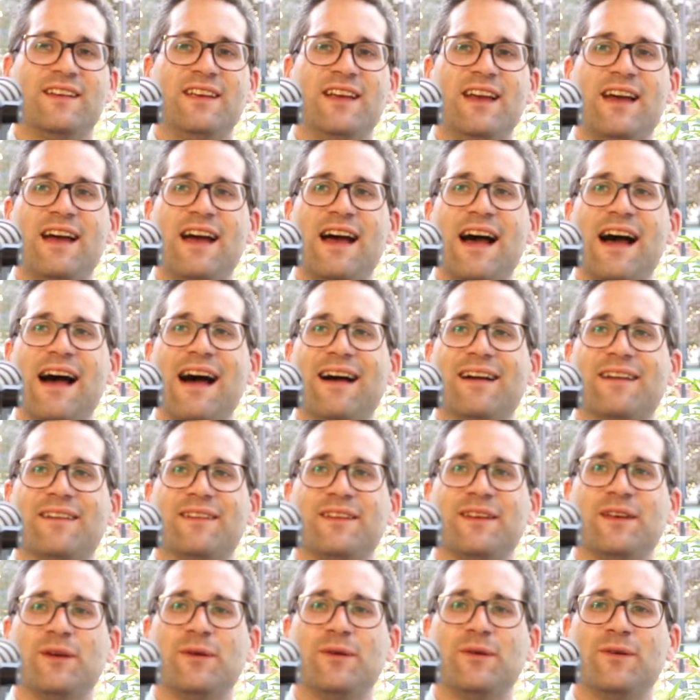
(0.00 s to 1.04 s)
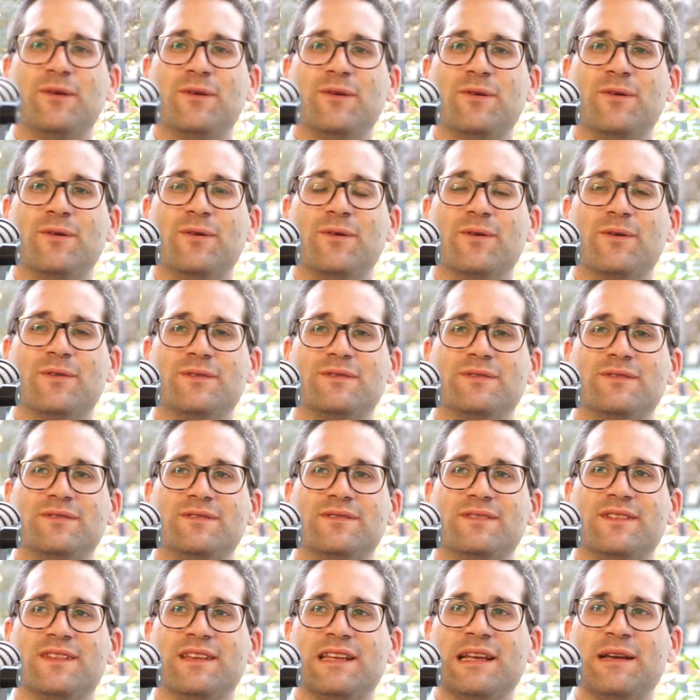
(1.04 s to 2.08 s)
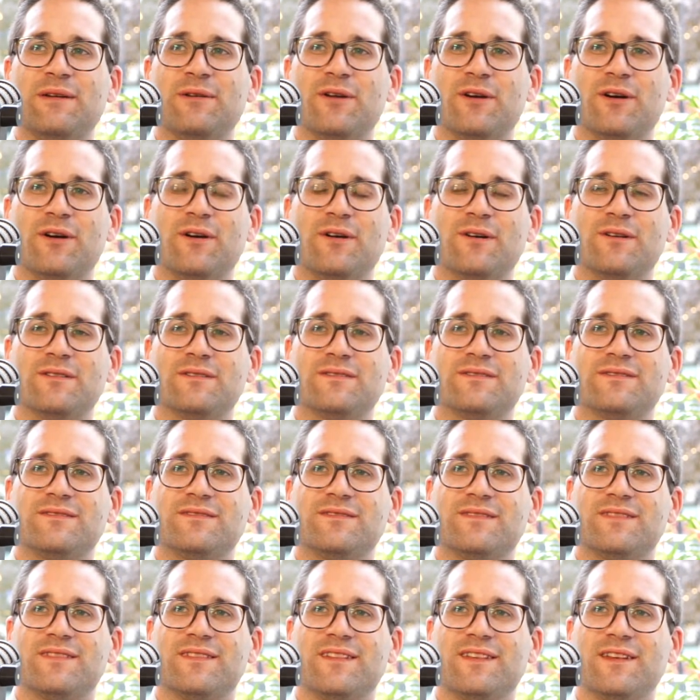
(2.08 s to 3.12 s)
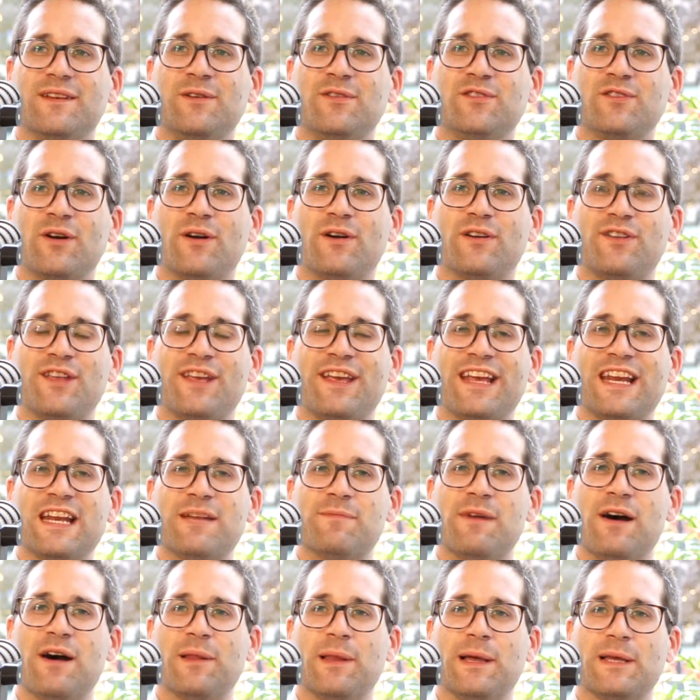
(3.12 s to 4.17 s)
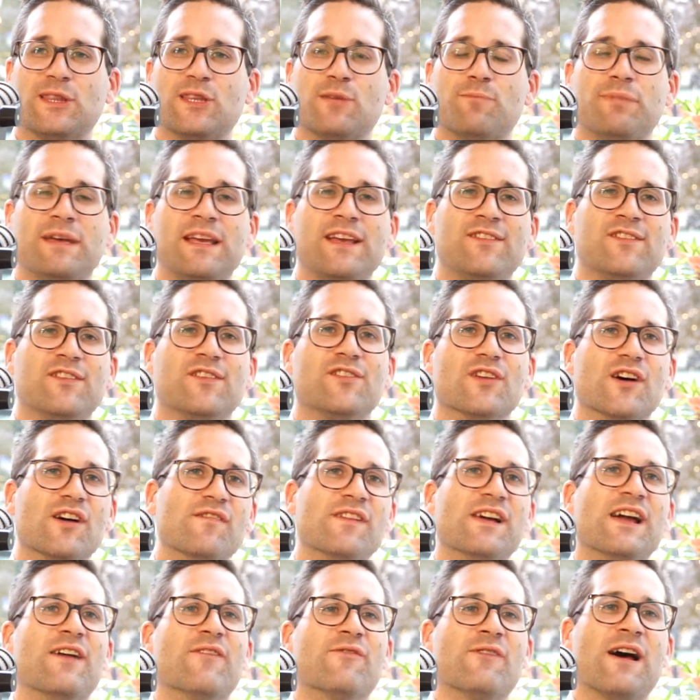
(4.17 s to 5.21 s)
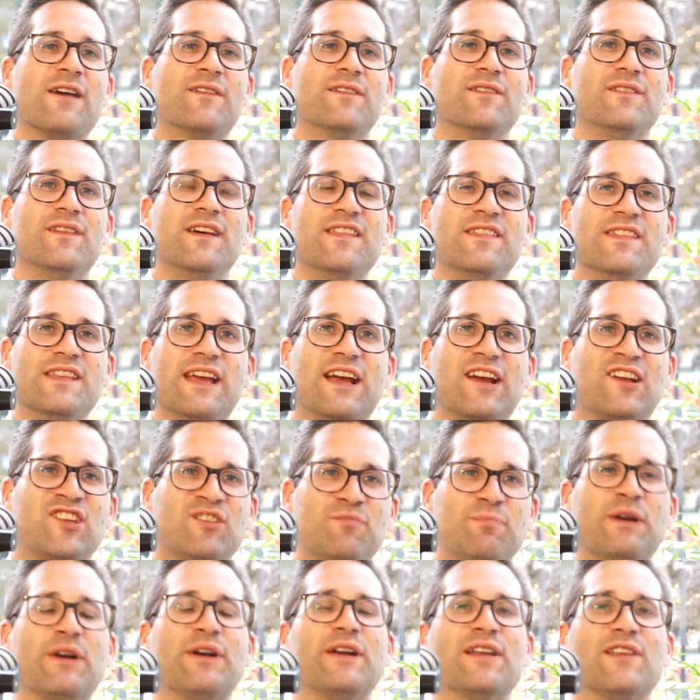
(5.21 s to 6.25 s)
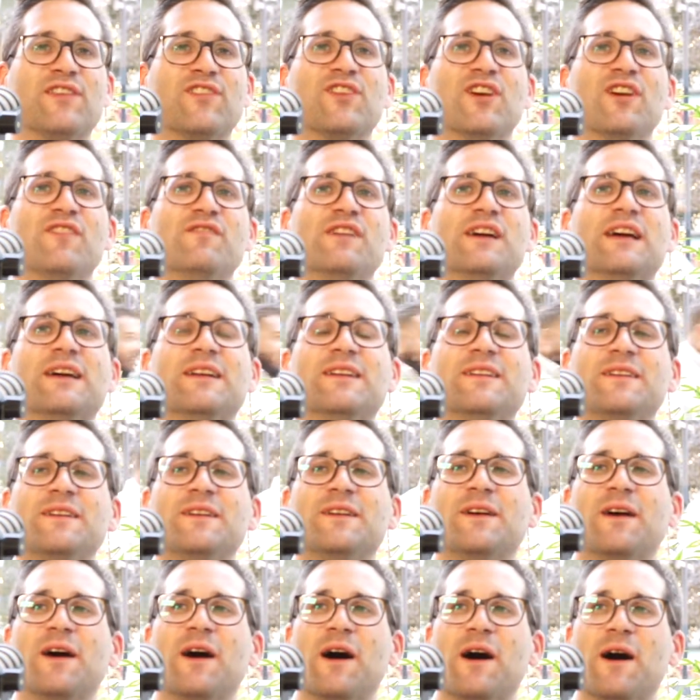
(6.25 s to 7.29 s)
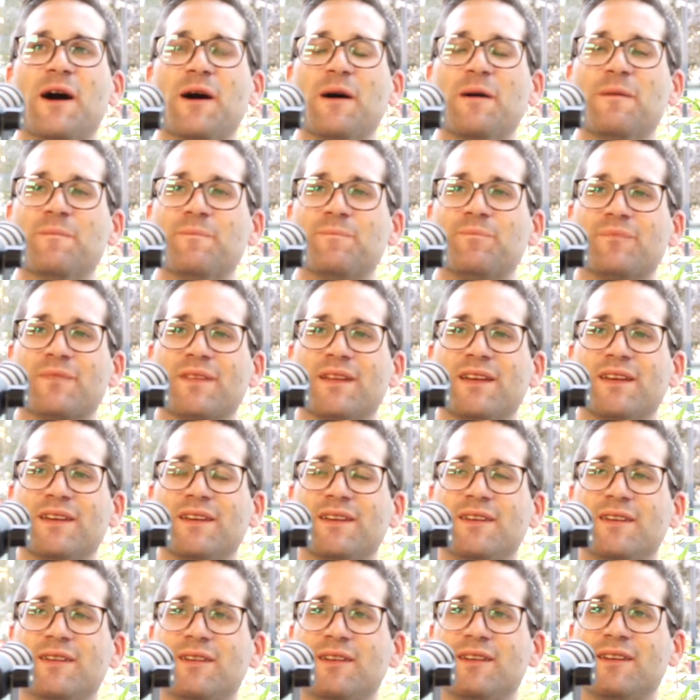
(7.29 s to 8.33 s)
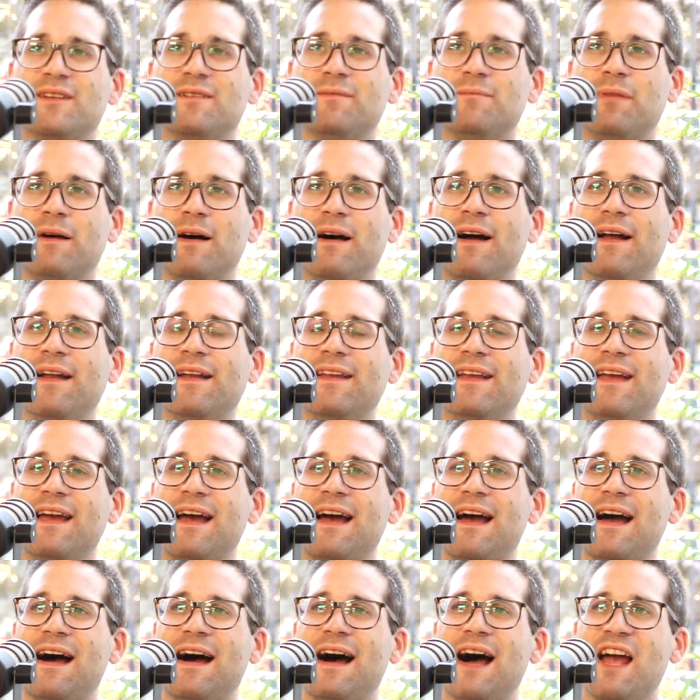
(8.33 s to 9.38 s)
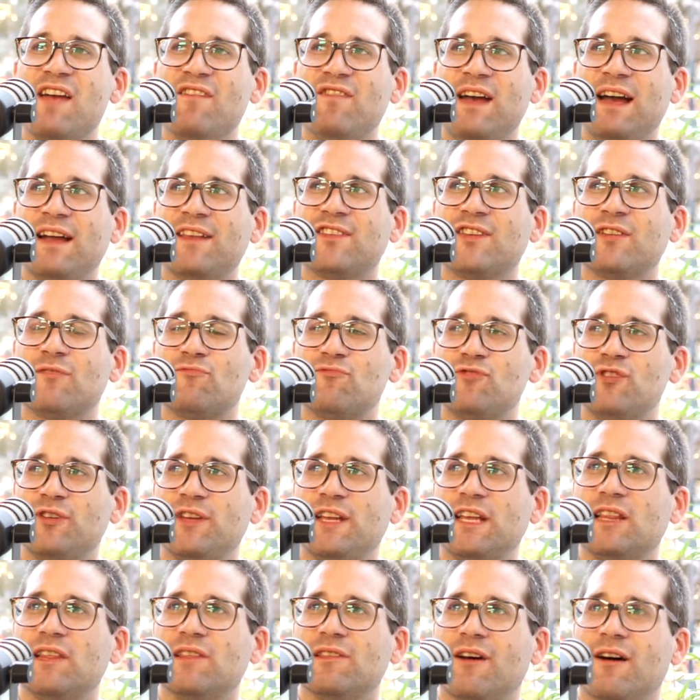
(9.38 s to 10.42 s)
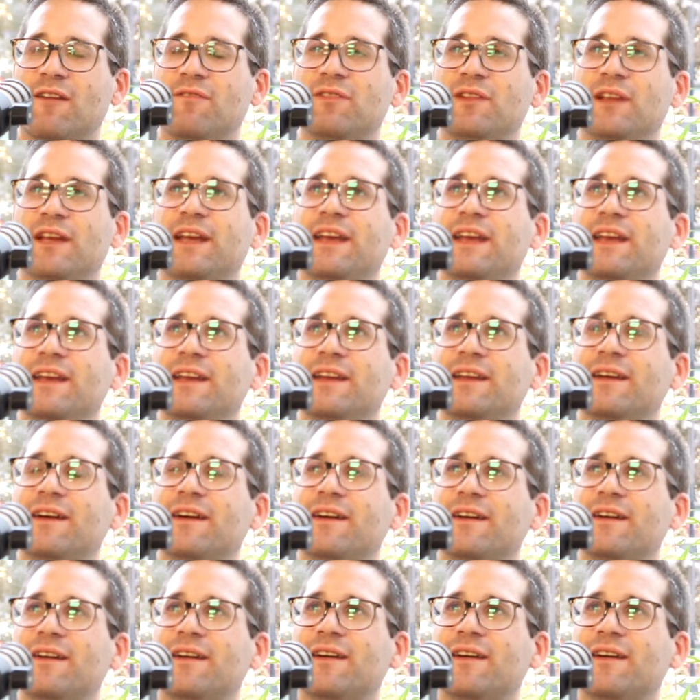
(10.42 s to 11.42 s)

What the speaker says: yeah, you know, you start thinking about like the pieces of it rather than the experience of it. But yeah, I've had some really lovely